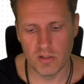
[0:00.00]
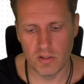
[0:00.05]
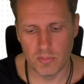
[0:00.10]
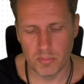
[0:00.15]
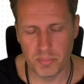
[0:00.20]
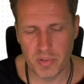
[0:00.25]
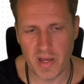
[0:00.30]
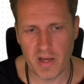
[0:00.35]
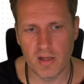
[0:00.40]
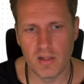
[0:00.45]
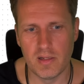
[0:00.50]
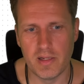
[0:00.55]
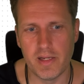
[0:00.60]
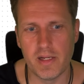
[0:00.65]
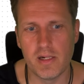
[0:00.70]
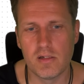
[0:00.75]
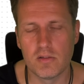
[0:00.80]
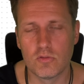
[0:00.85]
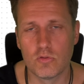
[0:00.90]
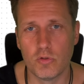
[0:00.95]

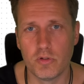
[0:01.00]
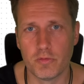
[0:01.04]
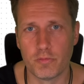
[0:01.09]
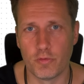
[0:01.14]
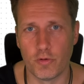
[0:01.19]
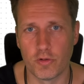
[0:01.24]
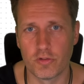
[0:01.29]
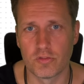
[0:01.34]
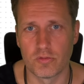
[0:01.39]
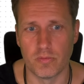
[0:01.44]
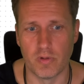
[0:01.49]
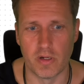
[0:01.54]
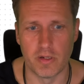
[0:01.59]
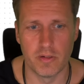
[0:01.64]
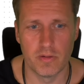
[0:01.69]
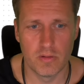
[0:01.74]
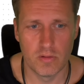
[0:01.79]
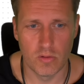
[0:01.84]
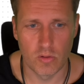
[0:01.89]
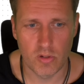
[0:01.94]
parallel to the first one.
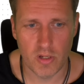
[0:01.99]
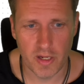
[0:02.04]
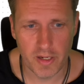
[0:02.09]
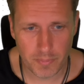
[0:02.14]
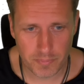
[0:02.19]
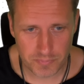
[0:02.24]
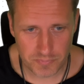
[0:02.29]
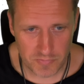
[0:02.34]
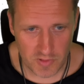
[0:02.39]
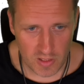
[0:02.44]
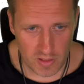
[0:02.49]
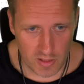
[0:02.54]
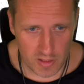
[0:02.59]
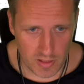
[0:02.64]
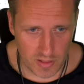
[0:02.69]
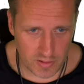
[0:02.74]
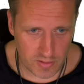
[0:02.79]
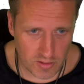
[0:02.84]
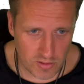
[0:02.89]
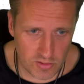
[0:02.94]
Okay,
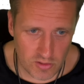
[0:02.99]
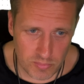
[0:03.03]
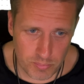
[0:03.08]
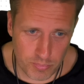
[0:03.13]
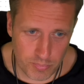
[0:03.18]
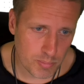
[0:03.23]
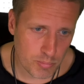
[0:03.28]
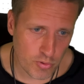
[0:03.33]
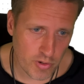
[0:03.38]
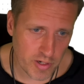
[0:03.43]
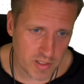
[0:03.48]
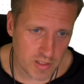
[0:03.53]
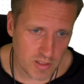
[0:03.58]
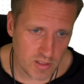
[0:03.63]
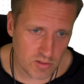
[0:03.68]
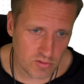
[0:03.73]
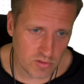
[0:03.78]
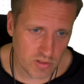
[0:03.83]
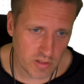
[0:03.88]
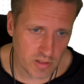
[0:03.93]
and this is pretty
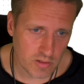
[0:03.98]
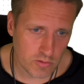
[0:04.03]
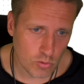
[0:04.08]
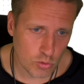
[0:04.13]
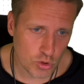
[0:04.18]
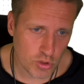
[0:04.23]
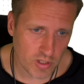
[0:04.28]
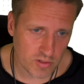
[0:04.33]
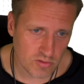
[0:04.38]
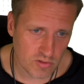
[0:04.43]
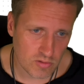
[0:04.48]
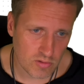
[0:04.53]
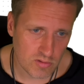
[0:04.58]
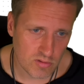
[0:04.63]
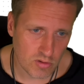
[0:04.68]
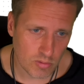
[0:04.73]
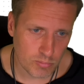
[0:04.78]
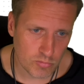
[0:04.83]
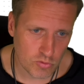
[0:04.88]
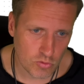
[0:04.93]
easy. You just
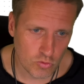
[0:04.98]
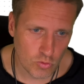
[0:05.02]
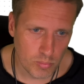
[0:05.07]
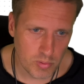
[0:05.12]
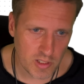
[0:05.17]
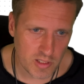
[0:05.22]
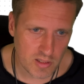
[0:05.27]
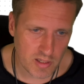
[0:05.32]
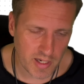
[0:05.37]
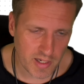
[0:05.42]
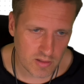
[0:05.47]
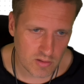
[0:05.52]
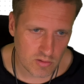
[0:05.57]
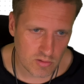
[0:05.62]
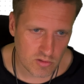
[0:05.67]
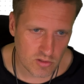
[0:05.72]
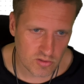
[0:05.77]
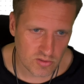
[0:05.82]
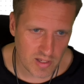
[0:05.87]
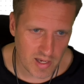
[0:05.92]

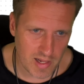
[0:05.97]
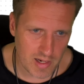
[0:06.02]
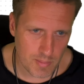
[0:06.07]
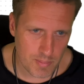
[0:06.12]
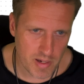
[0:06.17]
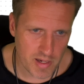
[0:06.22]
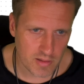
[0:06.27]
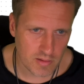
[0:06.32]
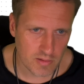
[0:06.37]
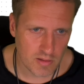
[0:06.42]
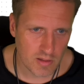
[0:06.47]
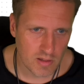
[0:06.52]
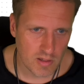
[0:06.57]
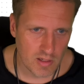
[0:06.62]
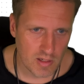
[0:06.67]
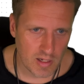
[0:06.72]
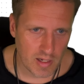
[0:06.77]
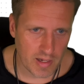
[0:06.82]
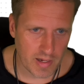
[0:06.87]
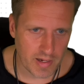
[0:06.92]
duplicate this element
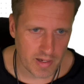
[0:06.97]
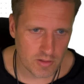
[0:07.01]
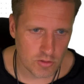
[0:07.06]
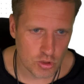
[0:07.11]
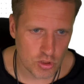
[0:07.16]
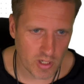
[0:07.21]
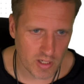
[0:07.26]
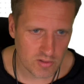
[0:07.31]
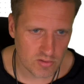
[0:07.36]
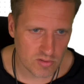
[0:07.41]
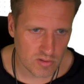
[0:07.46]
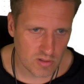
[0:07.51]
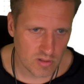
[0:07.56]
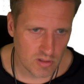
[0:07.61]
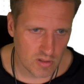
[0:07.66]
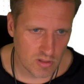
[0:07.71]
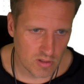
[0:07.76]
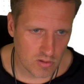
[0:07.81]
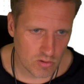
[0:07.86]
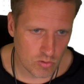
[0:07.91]
and just
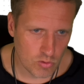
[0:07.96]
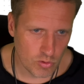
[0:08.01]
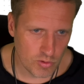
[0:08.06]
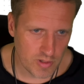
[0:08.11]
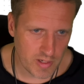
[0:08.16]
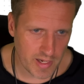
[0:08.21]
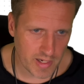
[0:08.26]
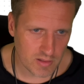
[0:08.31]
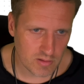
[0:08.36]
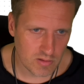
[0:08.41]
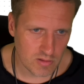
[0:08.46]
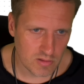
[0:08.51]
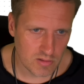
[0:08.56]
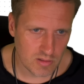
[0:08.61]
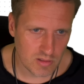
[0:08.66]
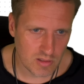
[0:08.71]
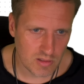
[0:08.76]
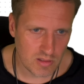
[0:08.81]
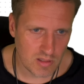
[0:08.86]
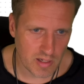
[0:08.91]
connect
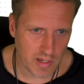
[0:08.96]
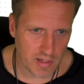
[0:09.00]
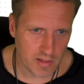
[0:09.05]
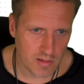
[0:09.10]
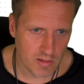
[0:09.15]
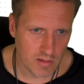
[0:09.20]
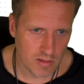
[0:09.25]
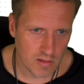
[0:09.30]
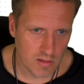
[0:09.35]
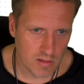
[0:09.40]
it again